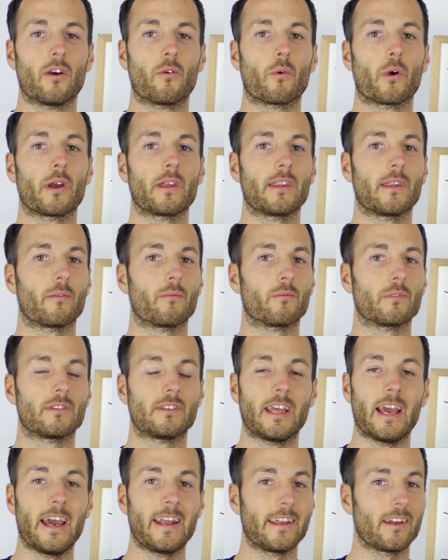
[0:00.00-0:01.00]
where the
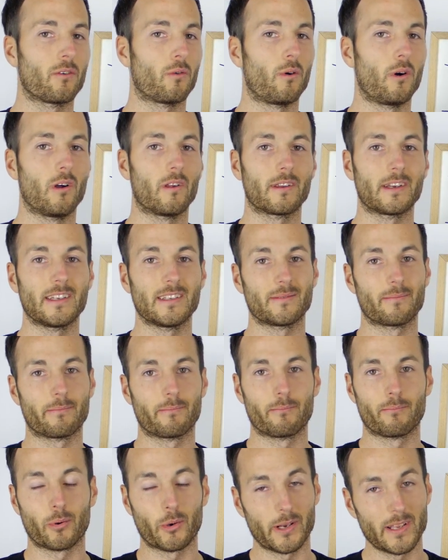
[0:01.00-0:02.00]
tenant quality is
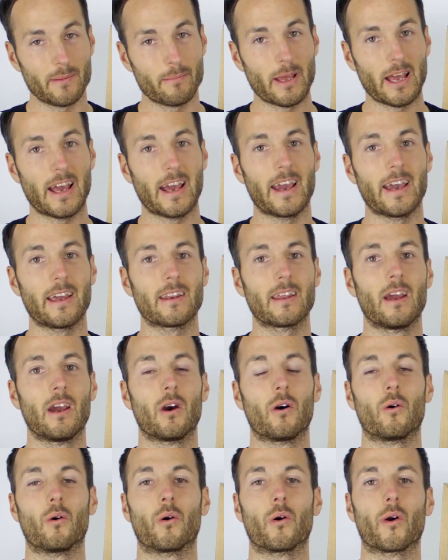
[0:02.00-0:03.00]
pretty bad,
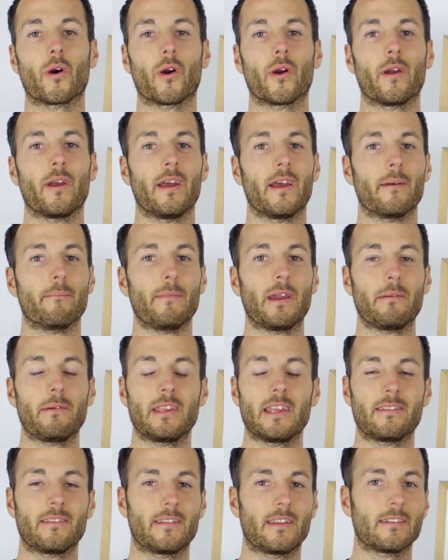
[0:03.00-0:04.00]
or
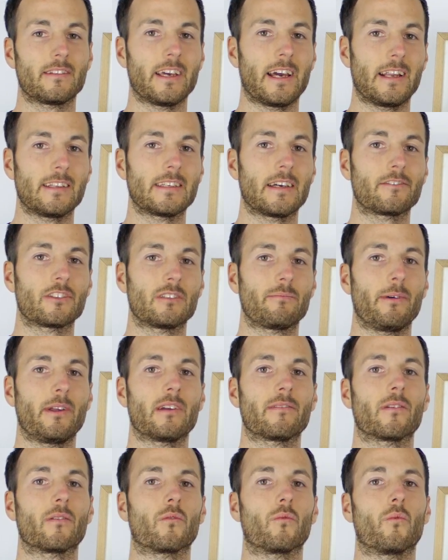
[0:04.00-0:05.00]
maybe the tenants have just been there
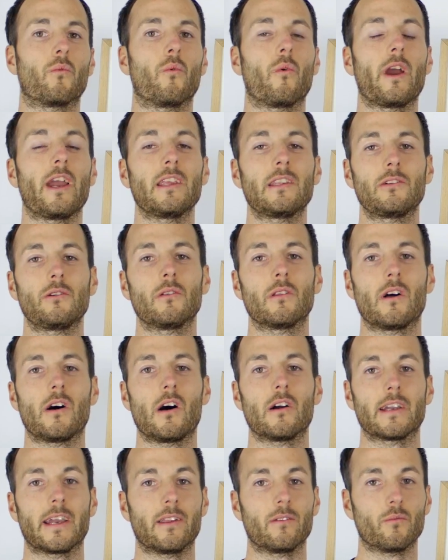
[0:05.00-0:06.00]
for way too
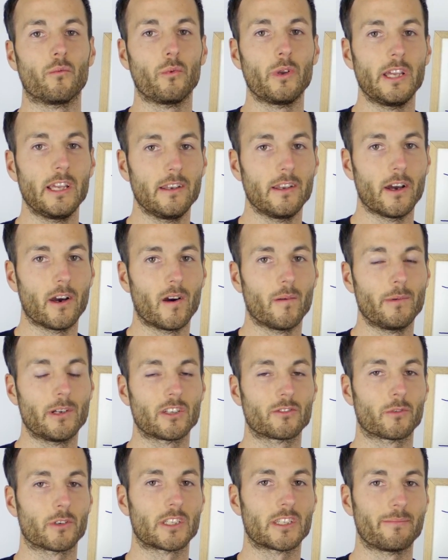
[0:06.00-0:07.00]
long, and we know,
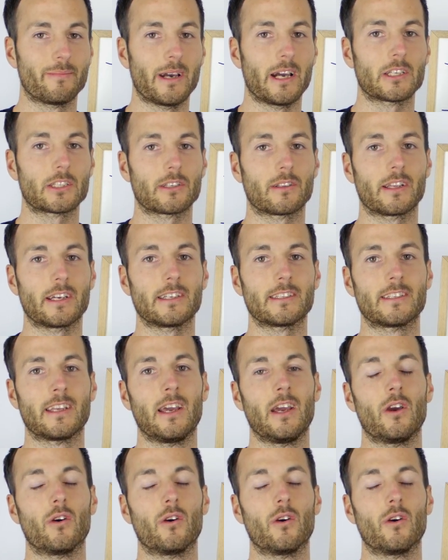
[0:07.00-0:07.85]
because we're specialists,